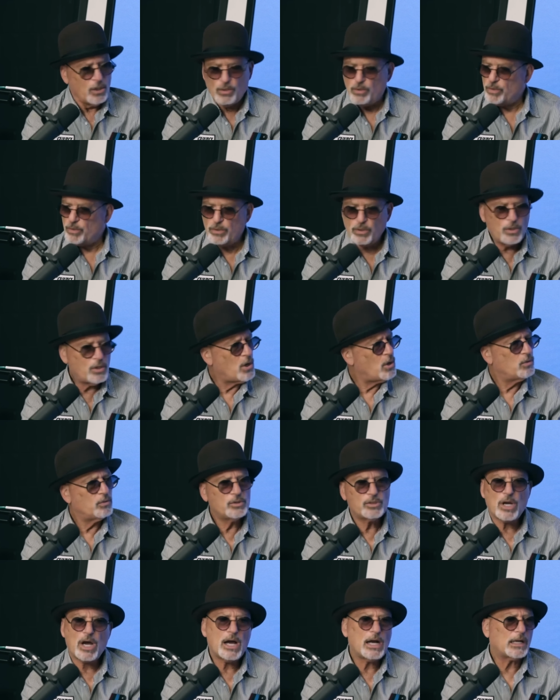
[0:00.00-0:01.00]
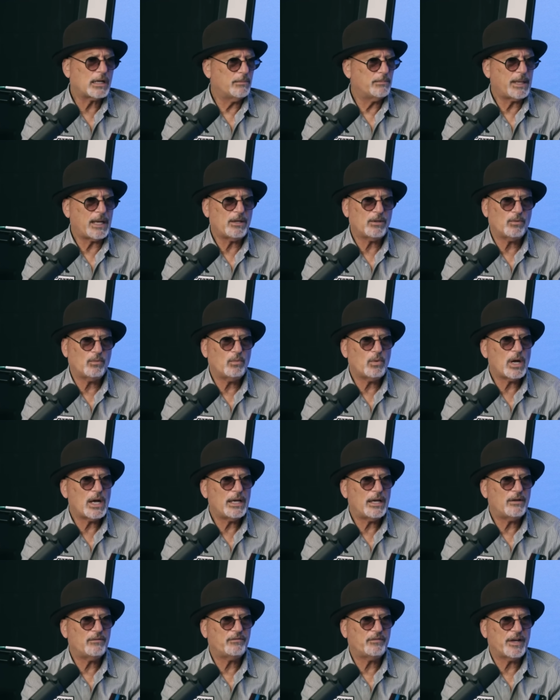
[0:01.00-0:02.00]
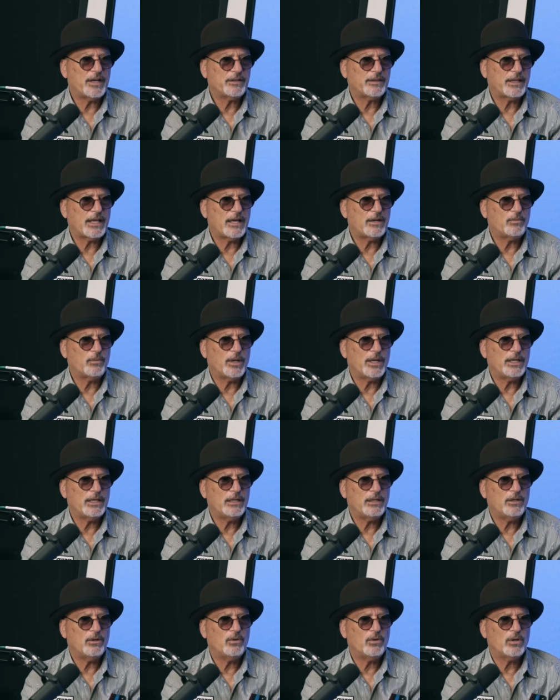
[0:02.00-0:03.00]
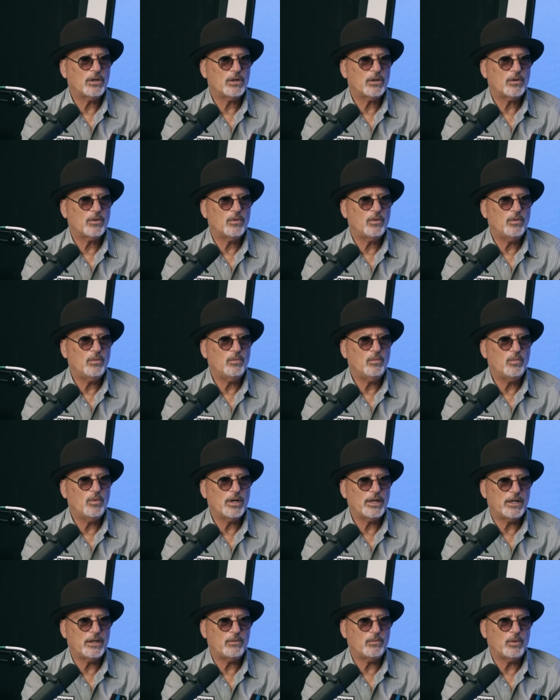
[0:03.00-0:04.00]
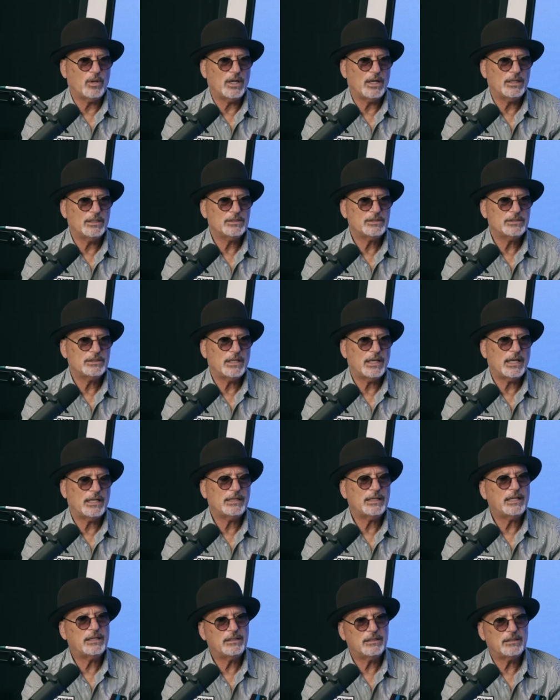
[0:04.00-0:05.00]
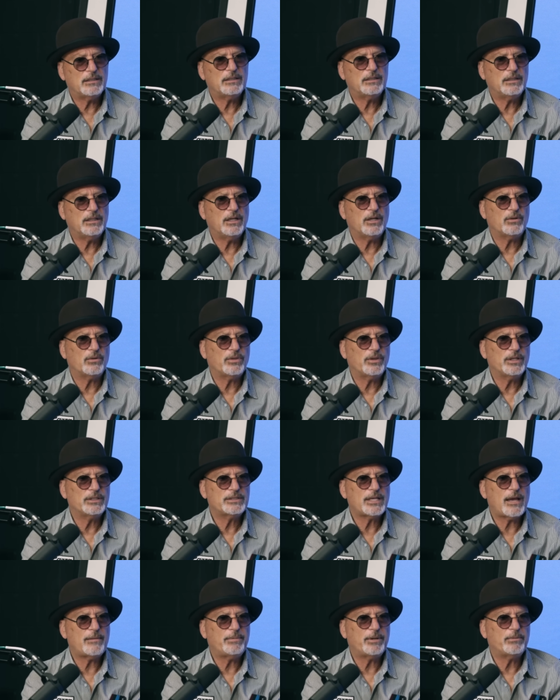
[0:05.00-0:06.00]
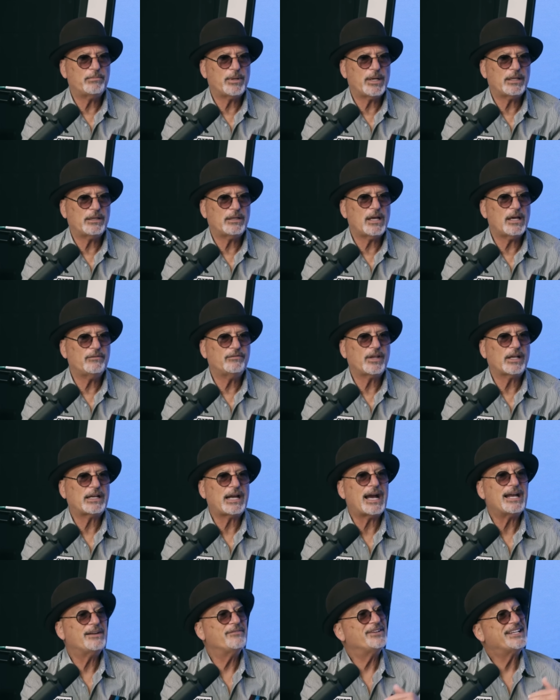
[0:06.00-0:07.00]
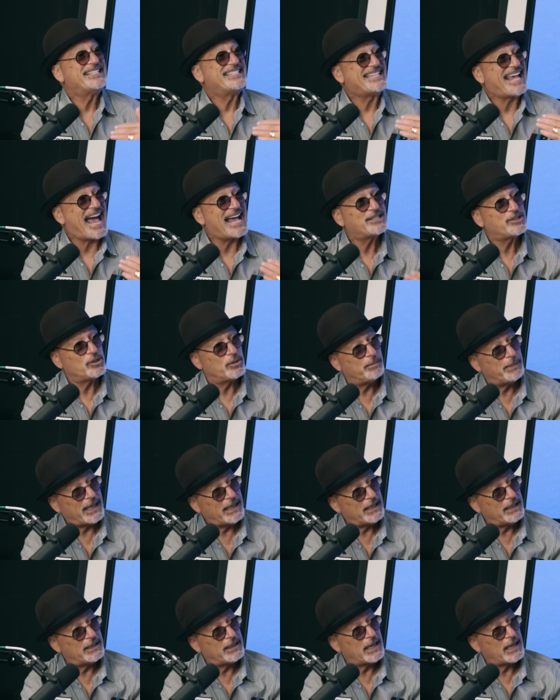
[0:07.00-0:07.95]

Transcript: No talk about why I felt that way or what it was. And then, you know, things happened in my life that kind of exacerbated